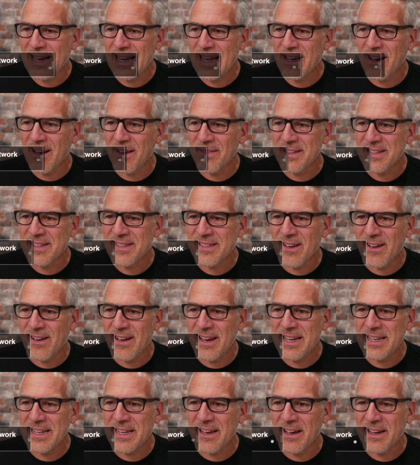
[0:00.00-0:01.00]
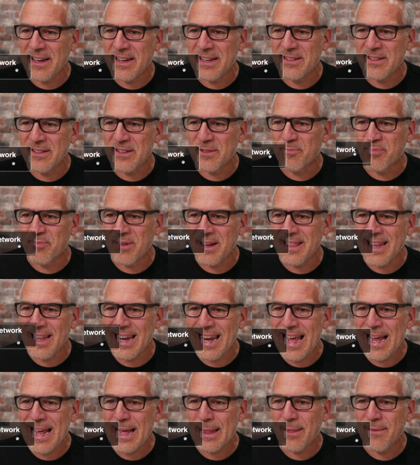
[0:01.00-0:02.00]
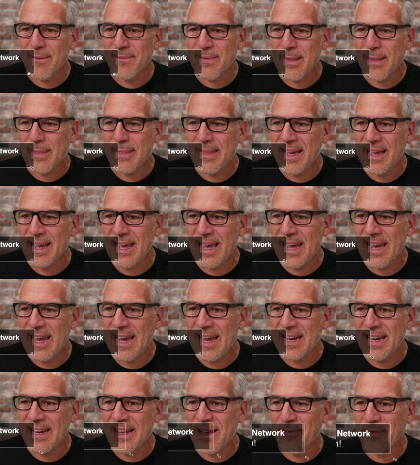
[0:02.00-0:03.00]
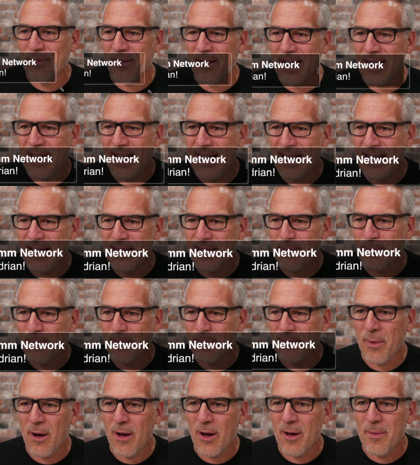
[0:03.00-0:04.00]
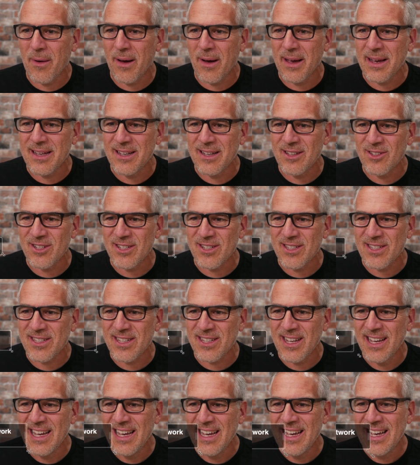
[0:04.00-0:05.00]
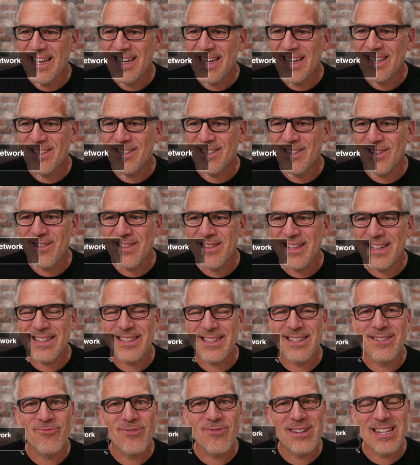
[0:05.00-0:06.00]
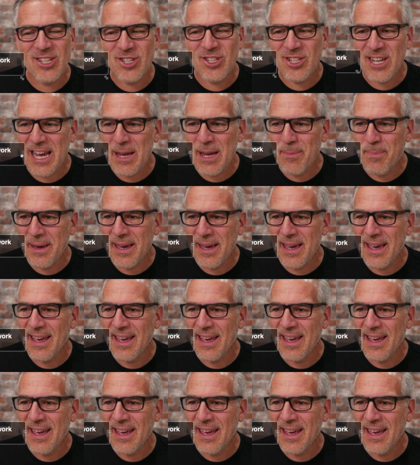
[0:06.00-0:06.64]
click on the side, I can just bring the length of the thing in. If I hit at the bottom, I can just do this and reshape